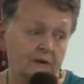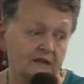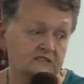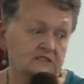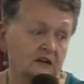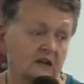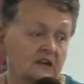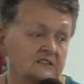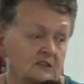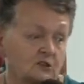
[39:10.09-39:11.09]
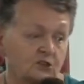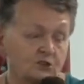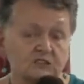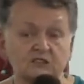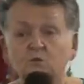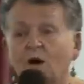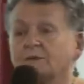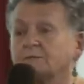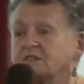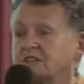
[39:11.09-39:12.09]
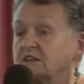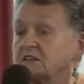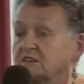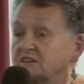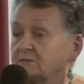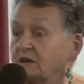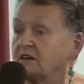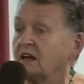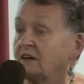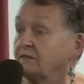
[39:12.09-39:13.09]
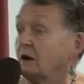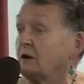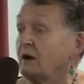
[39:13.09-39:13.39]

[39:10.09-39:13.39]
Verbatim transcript: But uh, so thirty-one percent of these men have,